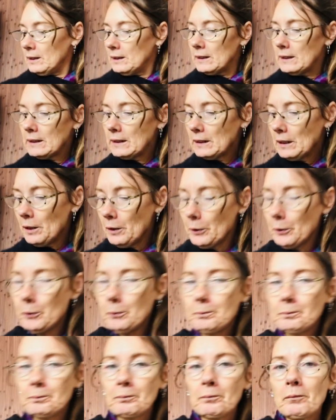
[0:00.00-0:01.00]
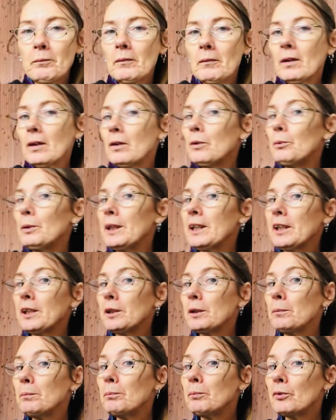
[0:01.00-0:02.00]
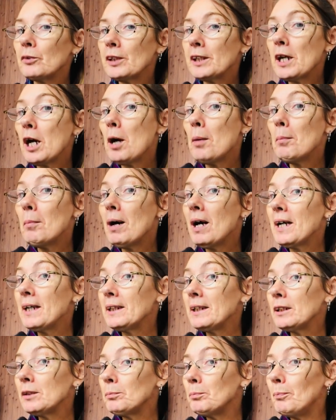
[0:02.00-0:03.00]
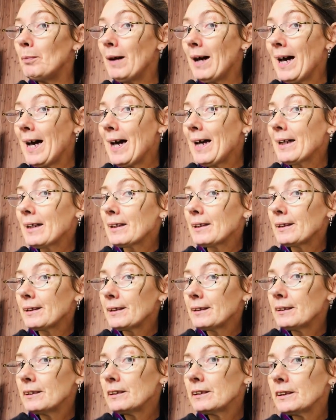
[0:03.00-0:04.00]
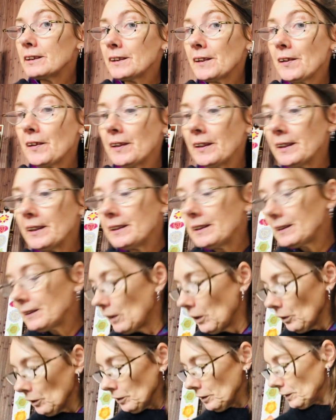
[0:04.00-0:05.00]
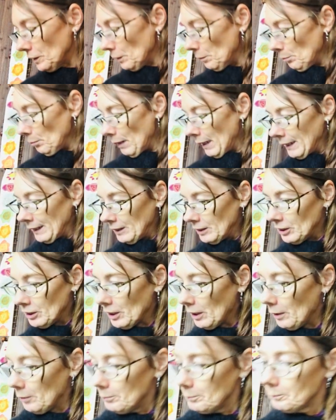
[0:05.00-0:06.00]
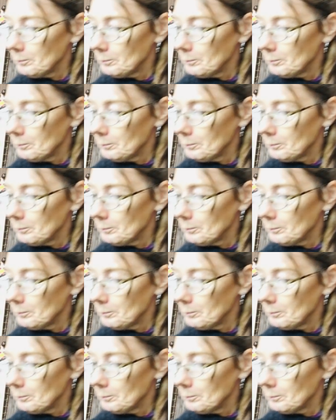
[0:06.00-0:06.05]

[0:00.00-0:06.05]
So, we're going to bring our mind back to this altar major.